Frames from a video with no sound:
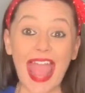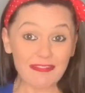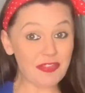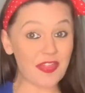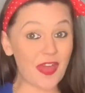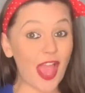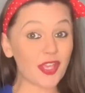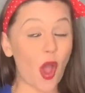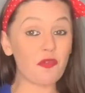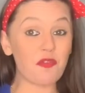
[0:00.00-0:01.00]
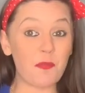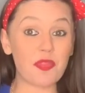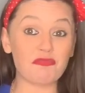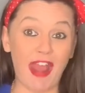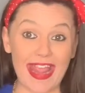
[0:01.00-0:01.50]
everything that I got from
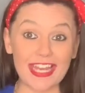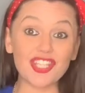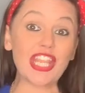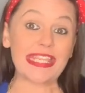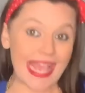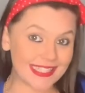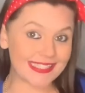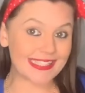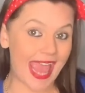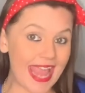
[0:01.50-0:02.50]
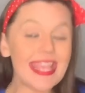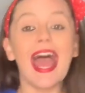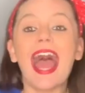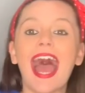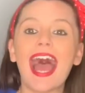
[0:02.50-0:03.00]
the range yesterday.
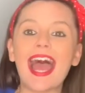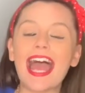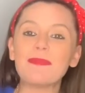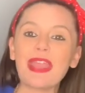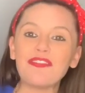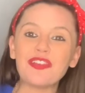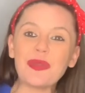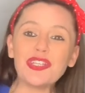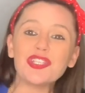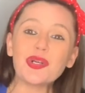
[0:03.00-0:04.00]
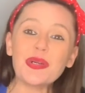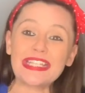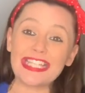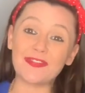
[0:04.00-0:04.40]
If you enjoyed this